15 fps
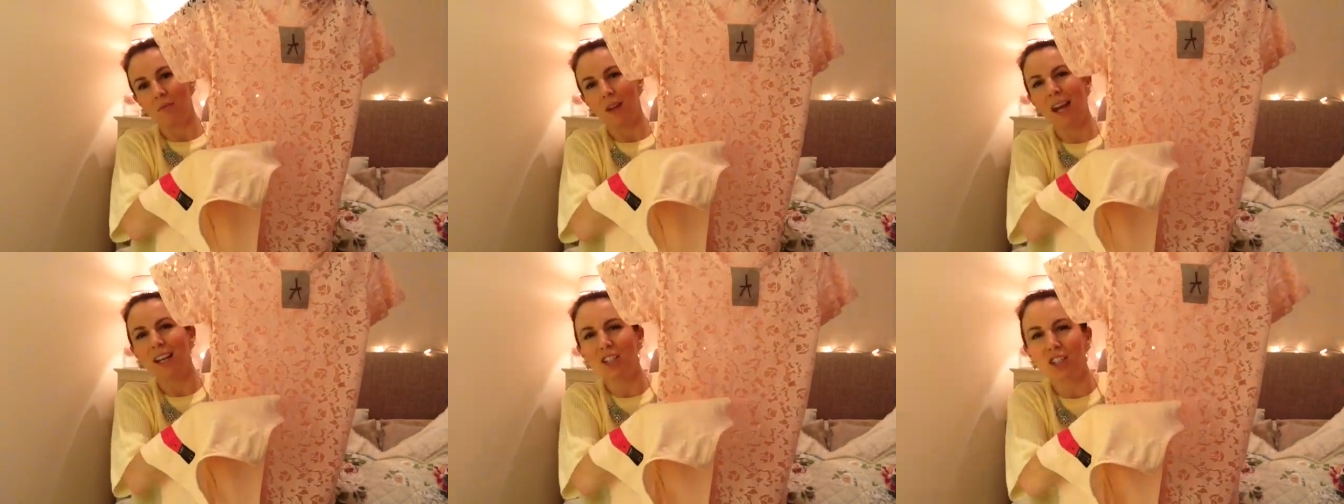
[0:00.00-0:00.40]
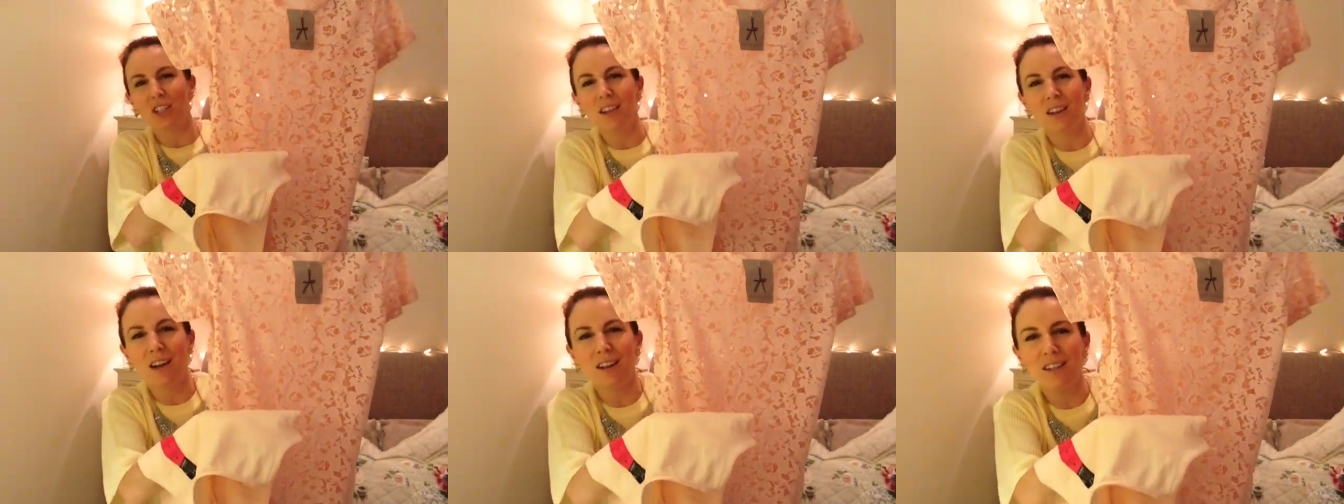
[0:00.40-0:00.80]
Actually,
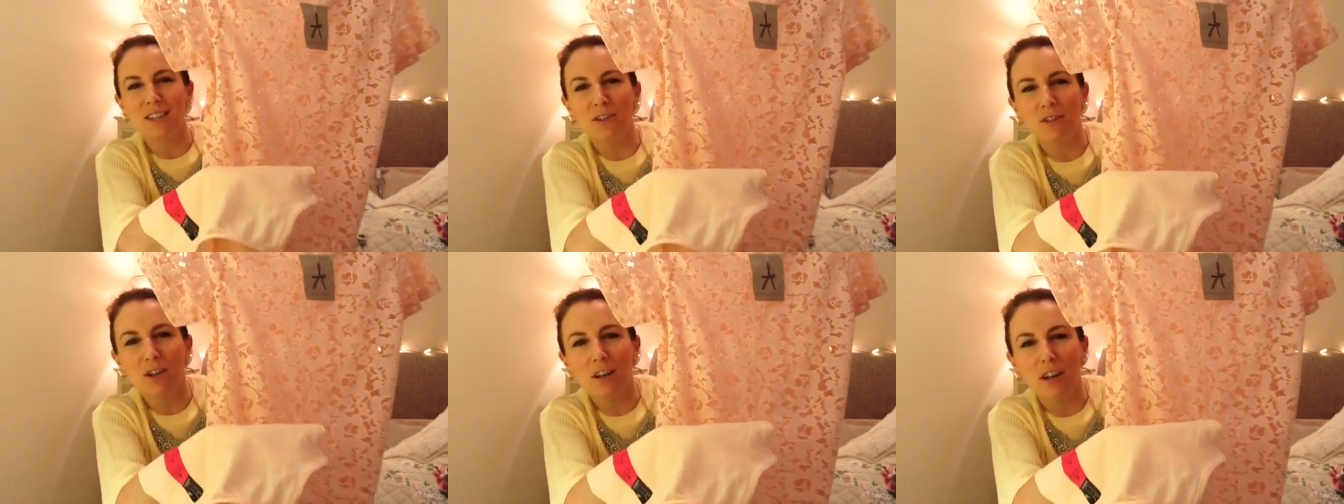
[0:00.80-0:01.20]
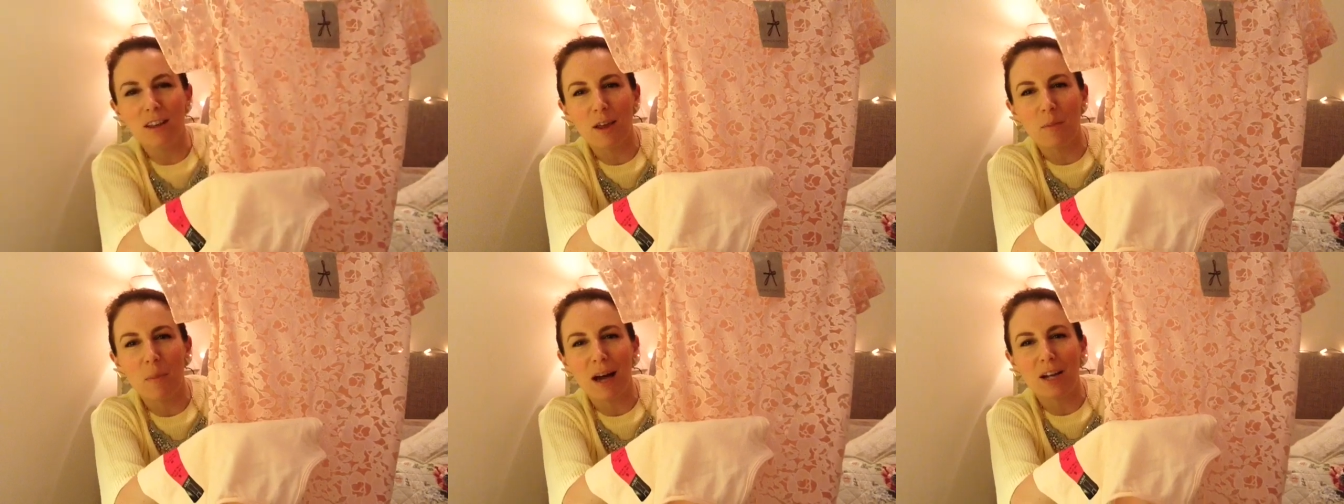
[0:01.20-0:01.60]
the colours don't look like
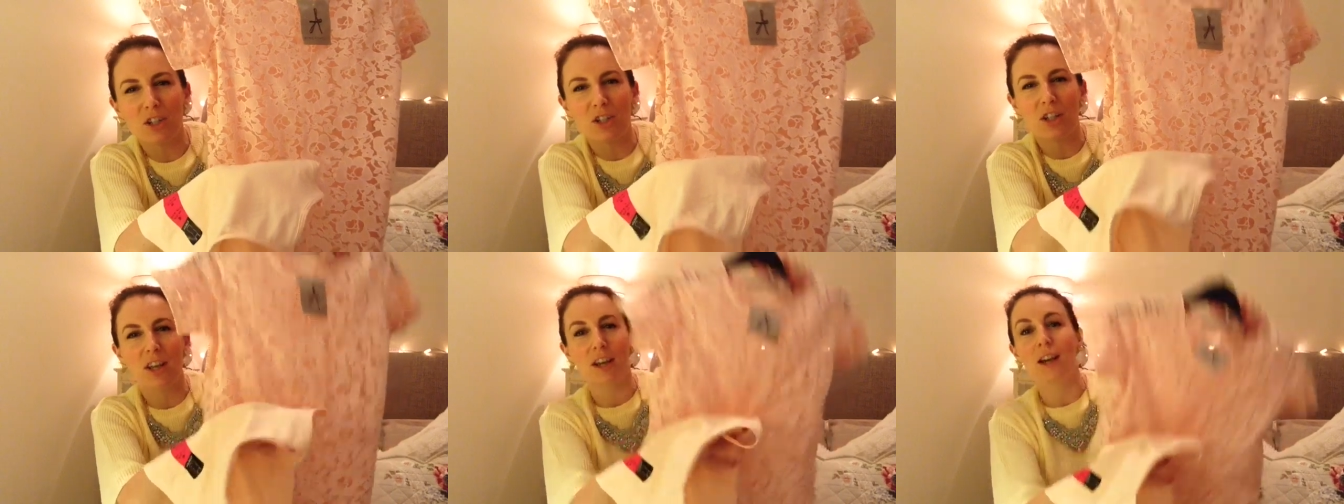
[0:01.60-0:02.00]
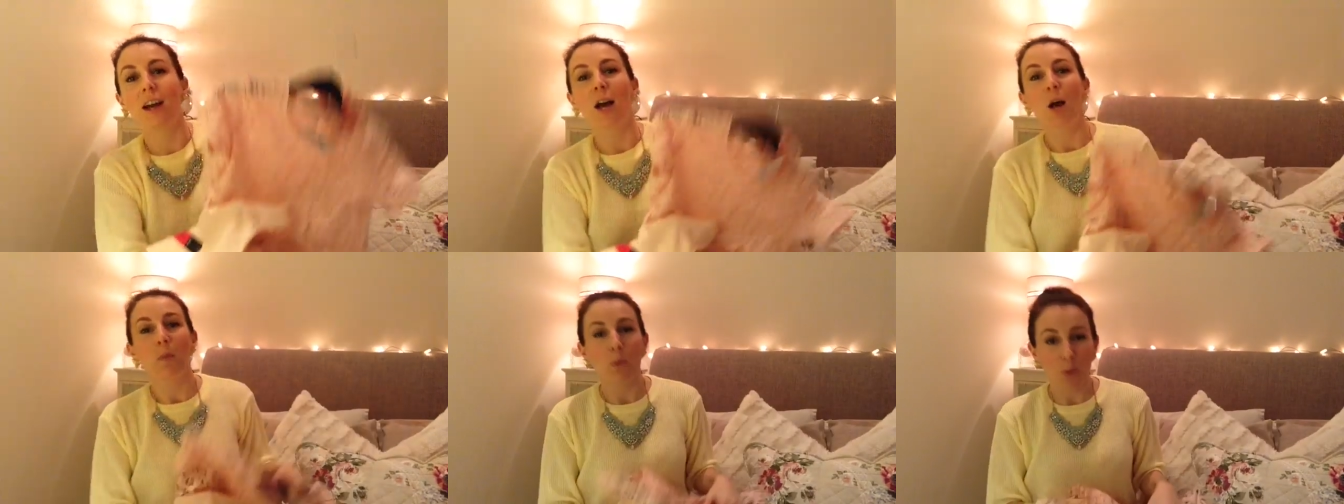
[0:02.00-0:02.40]
they match there,
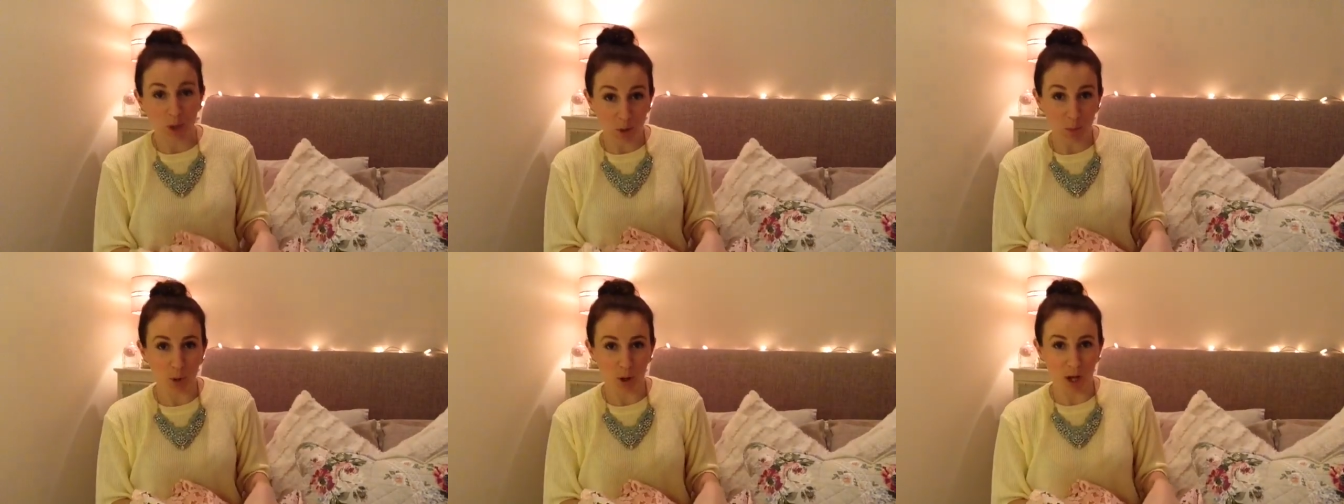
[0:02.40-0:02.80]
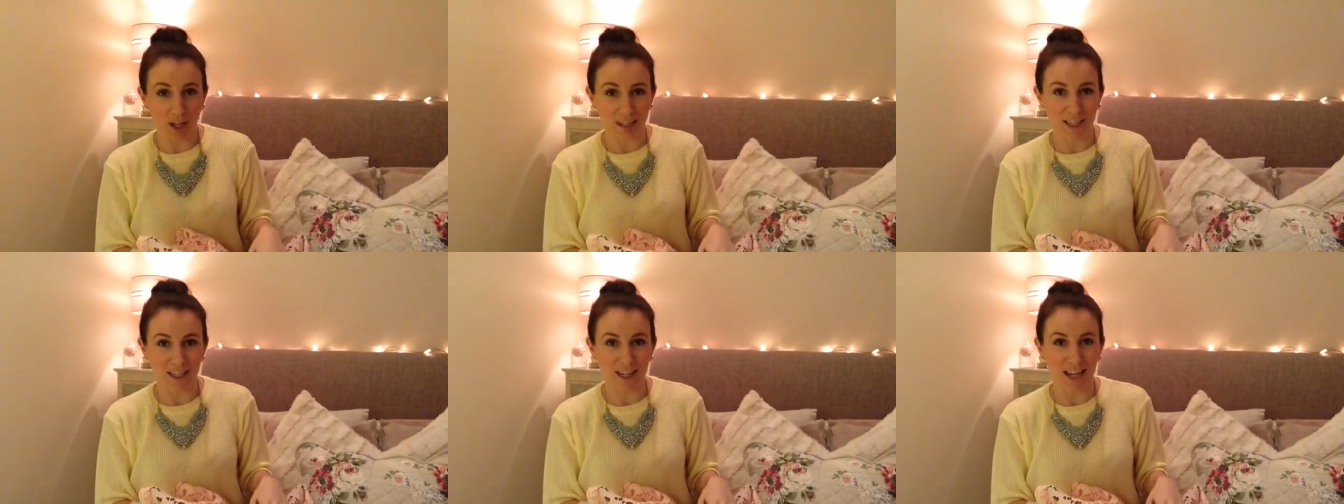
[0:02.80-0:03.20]
but when you put it
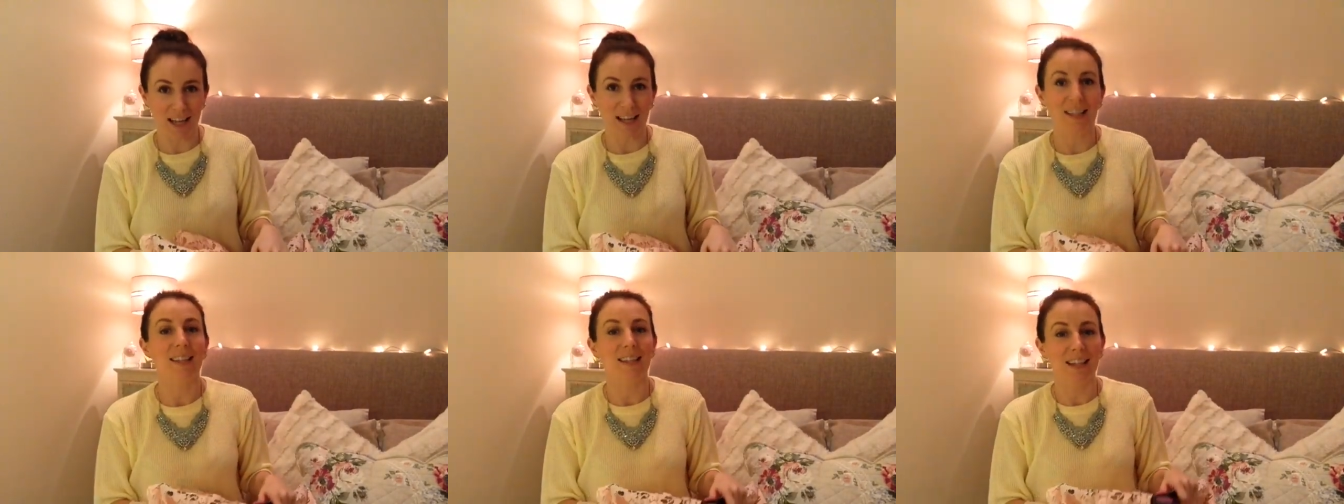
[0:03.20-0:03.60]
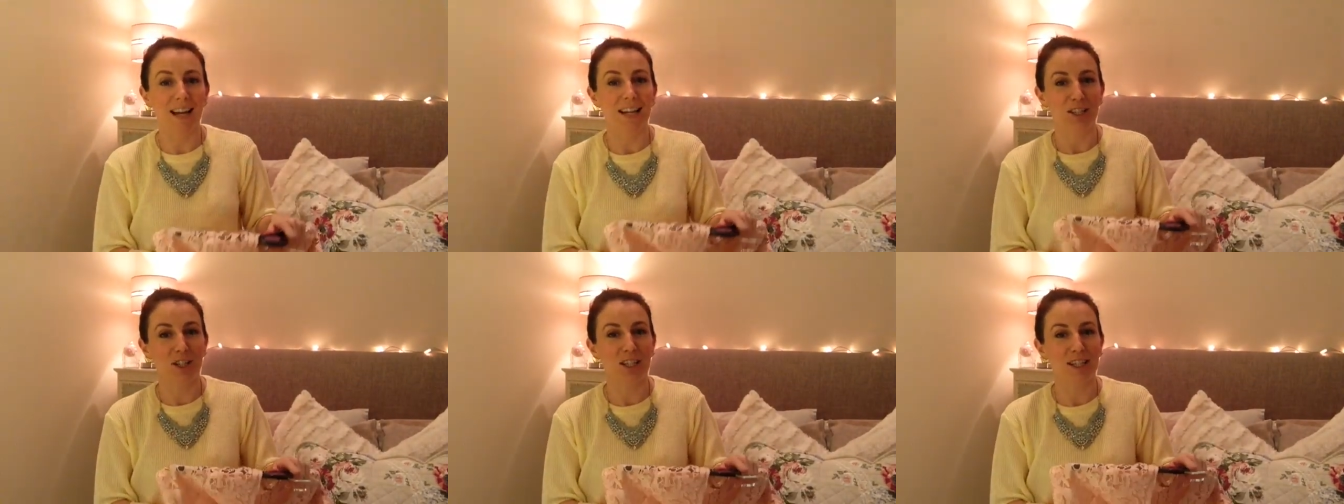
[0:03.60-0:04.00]
underneath, it
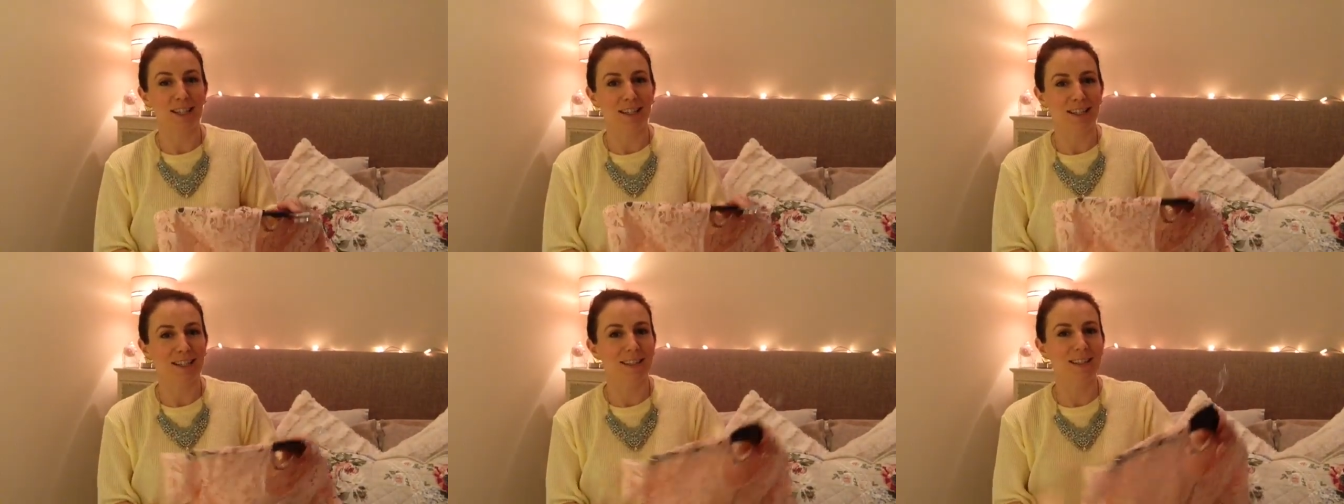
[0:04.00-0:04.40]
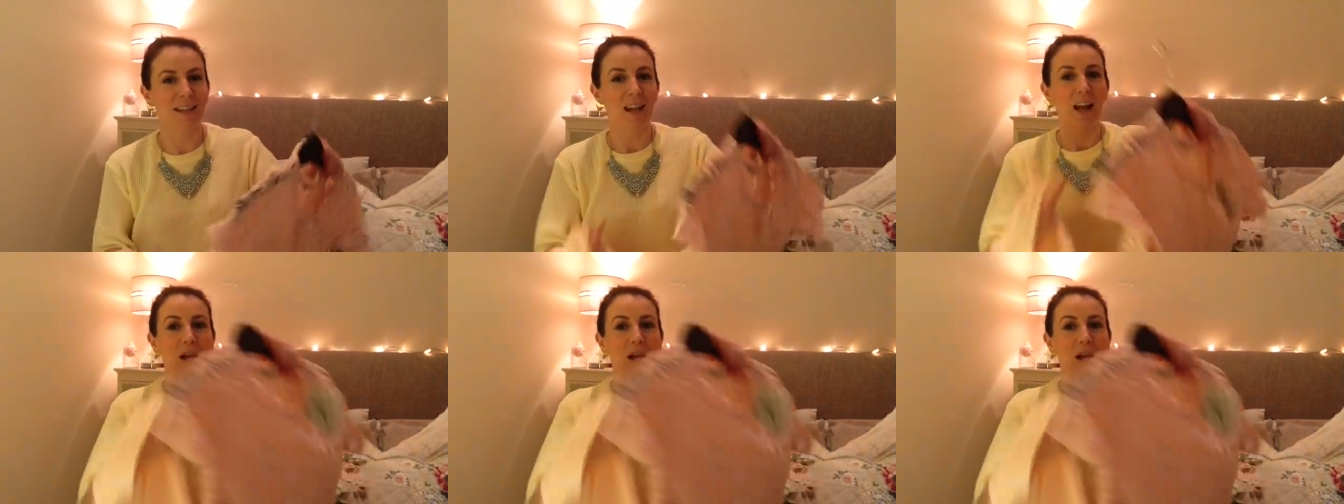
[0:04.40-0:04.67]
actually does.